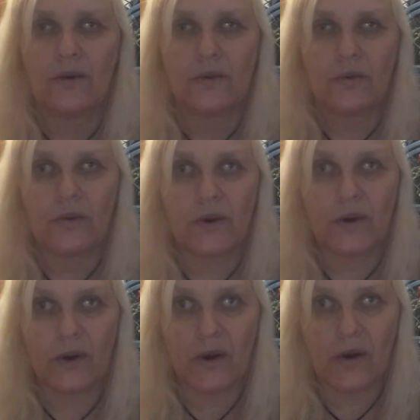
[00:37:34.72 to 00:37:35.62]

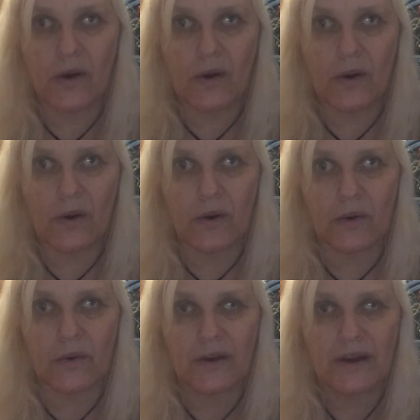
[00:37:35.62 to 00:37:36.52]
Whoa,
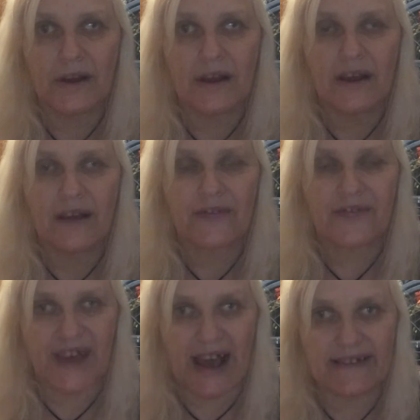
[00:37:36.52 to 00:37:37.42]

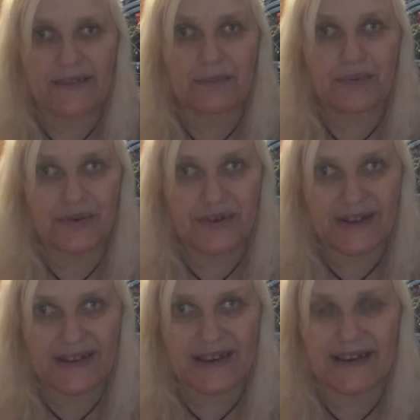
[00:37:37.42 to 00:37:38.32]
that's
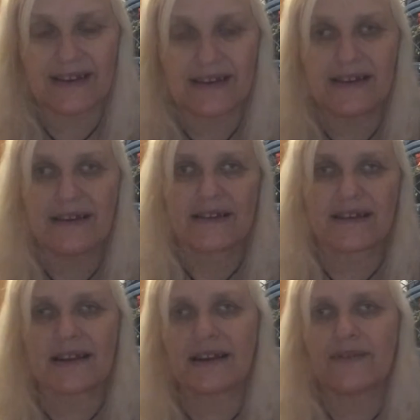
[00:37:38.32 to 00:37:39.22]
pretty,
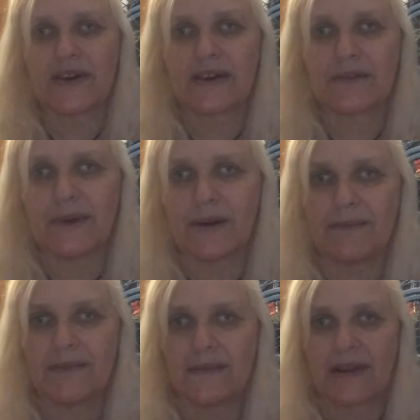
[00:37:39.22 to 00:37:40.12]
said Olivia's mum.
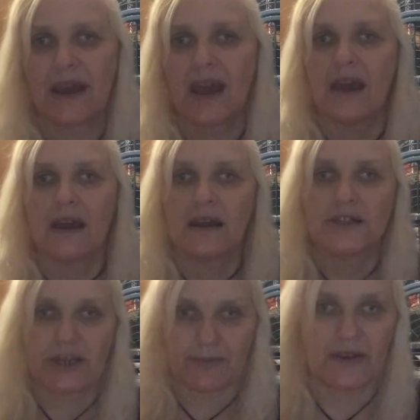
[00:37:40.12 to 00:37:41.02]

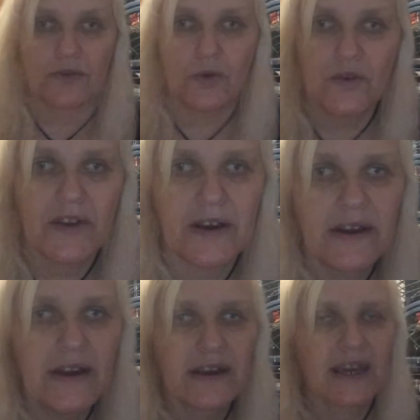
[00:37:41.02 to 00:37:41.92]
Gypsy Rosa
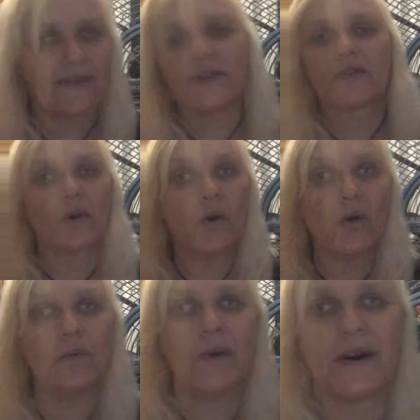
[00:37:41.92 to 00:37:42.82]
gave us
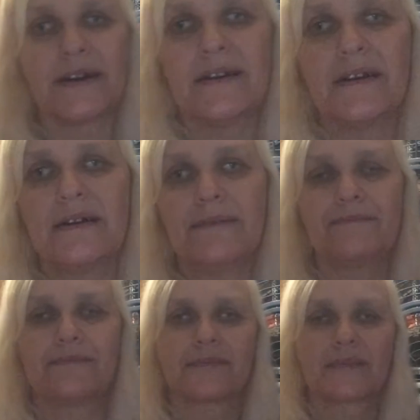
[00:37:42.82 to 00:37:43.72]
all one.
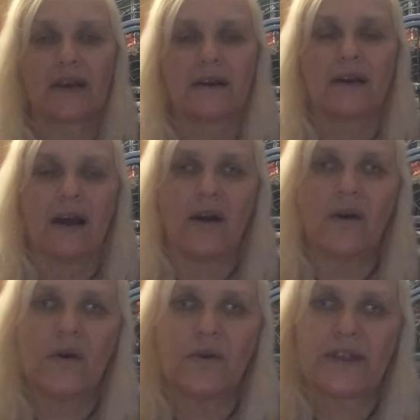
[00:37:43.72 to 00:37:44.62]

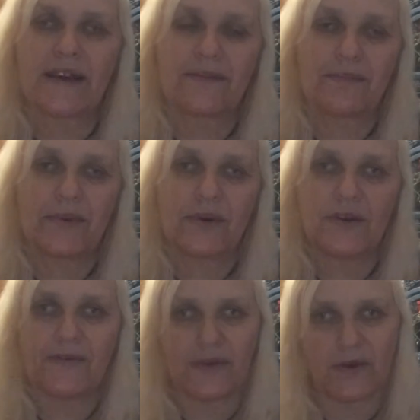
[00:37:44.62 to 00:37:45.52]
Oh, that's
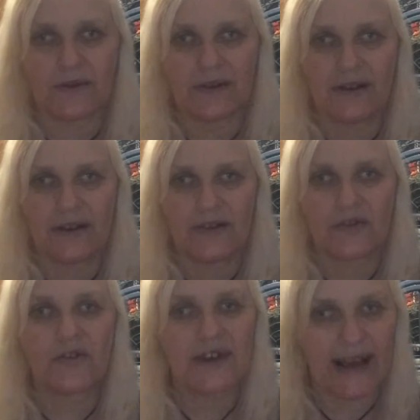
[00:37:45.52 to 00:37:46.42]
beautiful.
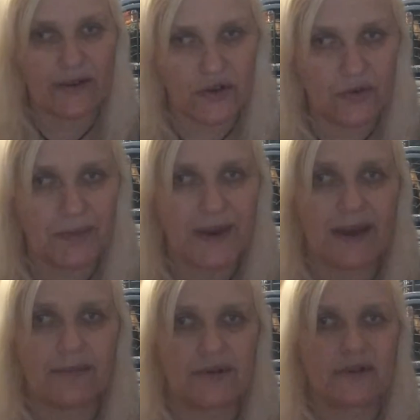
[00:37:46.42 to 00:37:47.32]
So now you'll be
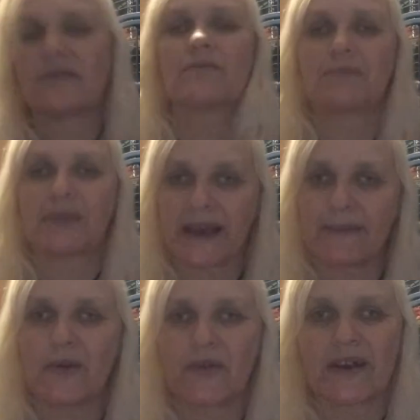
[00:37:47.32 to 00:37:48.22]
able to play
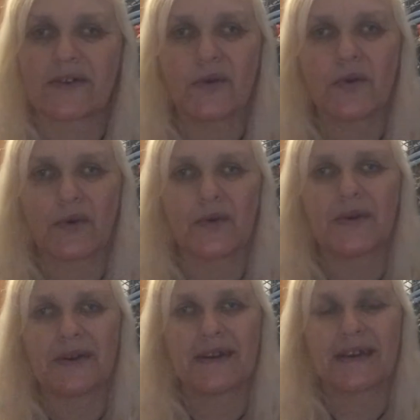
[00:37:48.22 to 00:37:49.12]
music too.
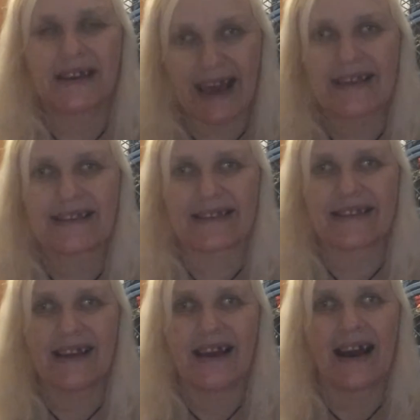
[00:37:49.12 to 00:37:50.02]
Yes,
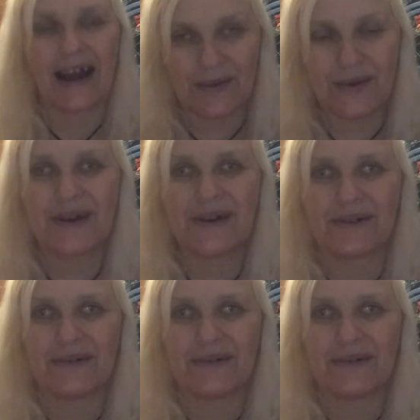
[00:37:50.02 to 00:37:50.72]
I will.